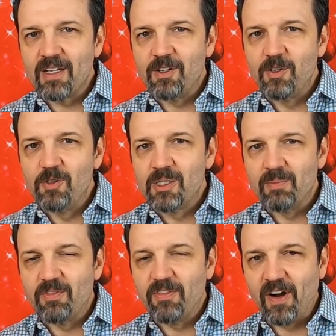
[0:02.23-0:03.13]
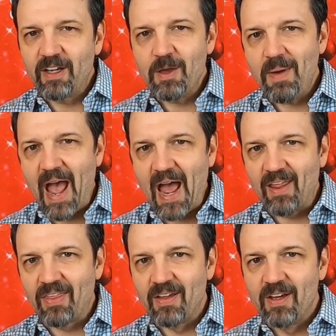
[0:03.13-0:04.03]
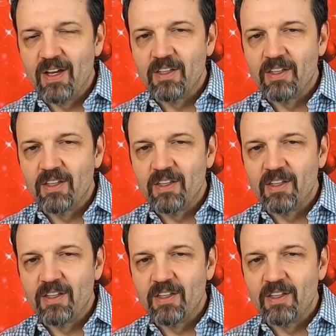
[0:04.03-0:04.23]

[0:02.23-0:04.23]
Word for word: and do some funky math.